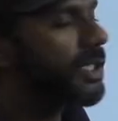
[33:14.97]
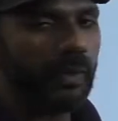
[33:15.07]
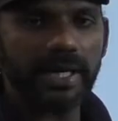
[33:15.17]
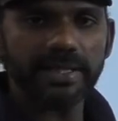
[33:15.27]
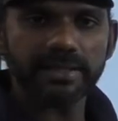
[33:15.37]

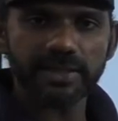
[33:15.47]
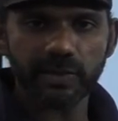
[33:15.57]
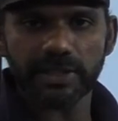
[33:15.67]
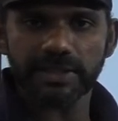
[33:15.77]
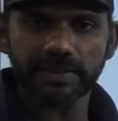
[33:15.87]
quiet
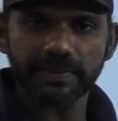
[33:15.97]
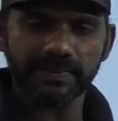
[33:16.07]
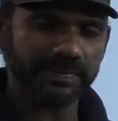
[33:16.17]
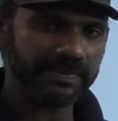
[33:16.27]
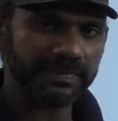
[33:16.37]
street.
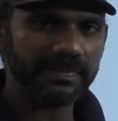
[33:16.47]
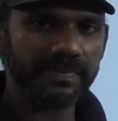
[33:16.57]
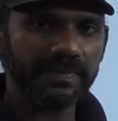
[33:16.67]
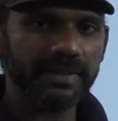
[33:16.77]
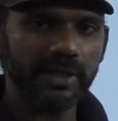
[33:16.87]

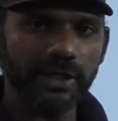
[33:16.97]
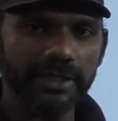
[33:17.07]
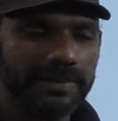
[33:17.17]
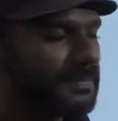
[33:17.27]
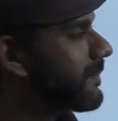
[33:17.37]
Got
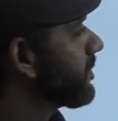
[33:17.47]
it?